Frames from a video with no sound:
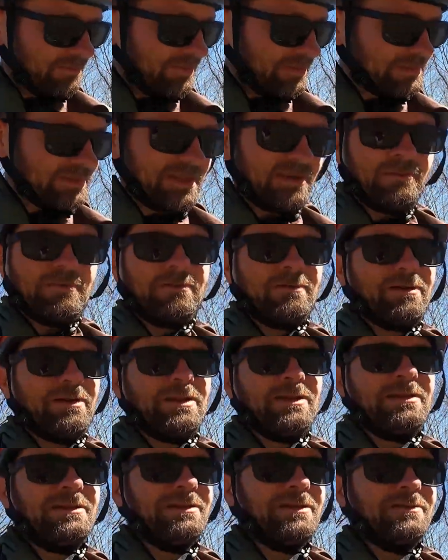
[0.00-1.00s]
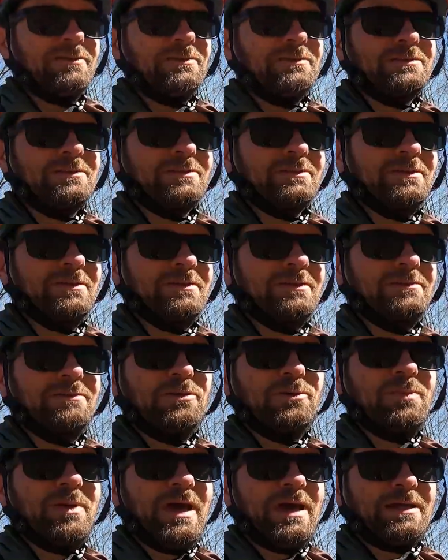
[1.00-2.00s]
It was never ridden, it was still in
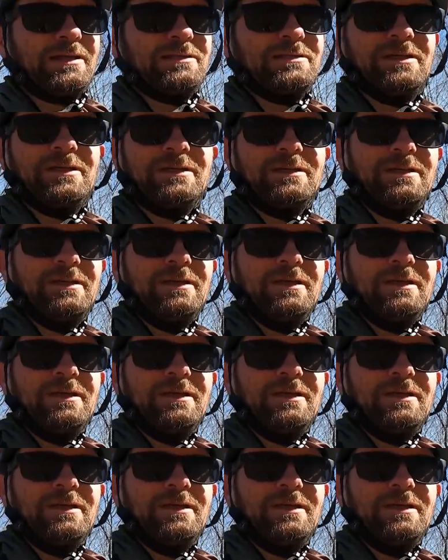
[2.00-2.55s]
new packaging.